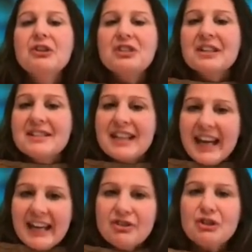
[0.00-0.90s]
to
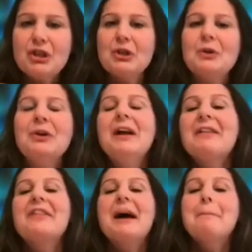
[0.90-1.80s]
teach you
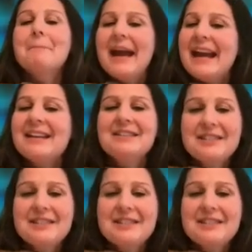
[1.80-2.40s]
that man